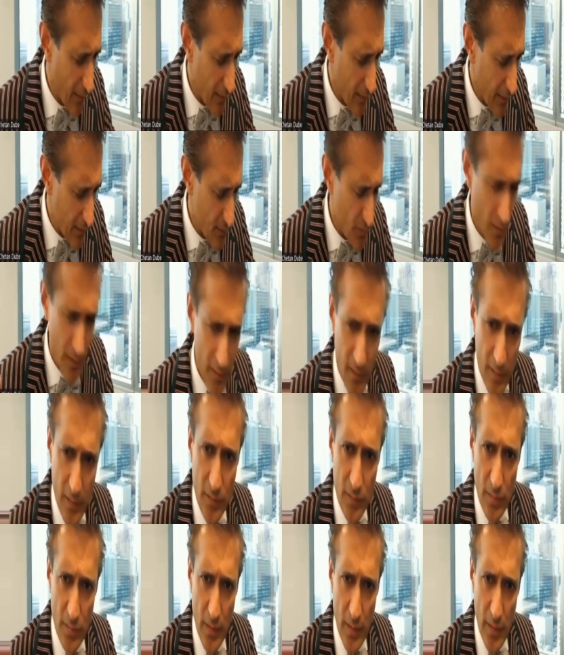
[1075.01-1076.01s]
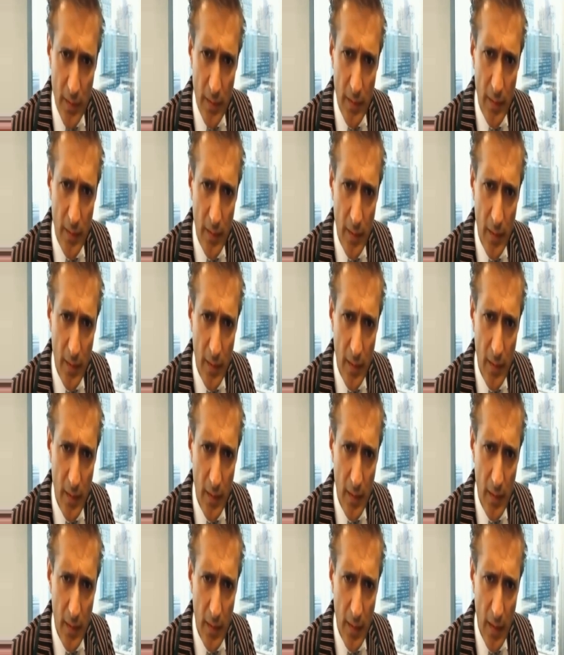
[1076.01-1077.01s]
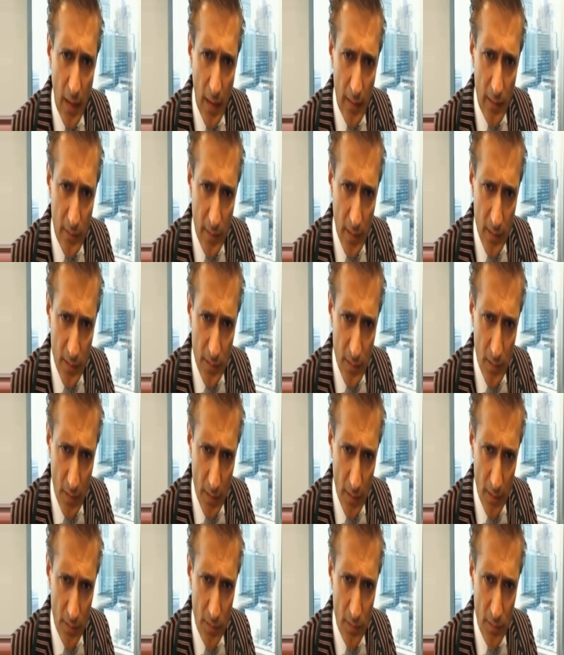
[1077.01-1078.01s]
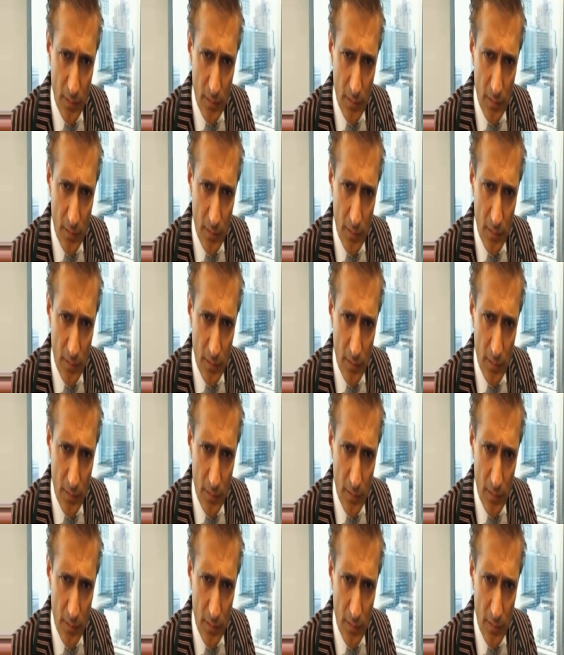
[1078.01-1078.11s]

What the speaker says: that journal literally had dust on it.